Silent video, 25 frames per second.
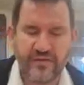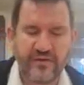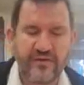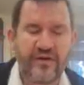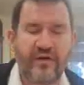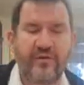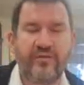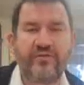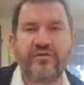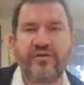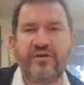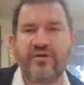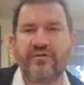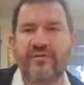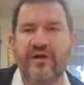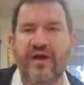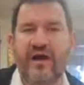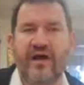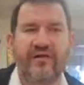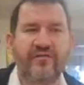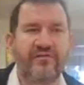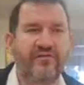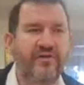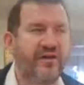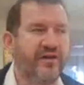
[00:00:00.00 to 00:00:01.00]
And we're talking
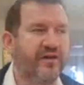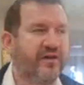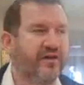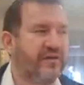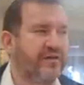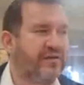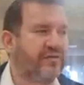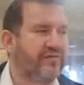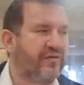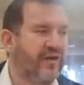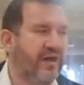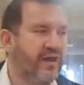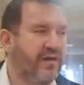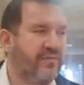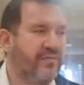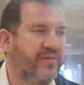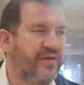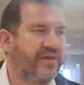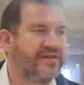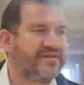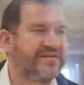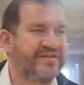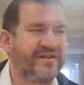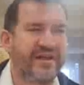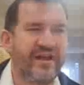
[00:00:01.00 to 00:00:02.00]
about a real
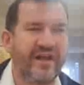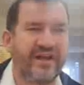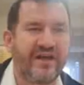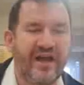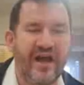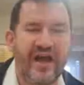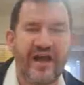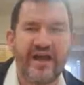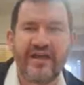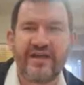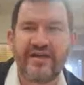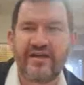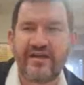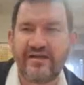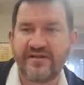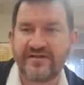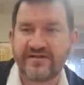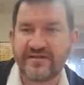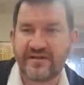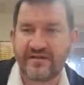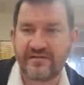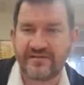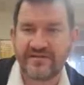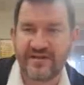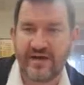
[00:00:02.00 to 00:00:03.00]
Rahmanistic guy. He
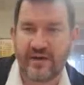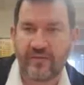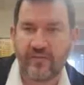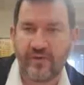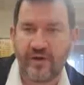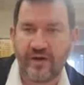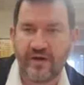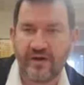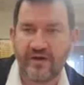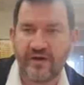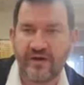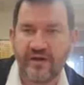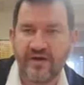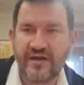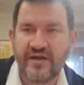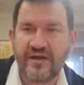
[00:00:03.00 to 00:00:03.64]
kills someone.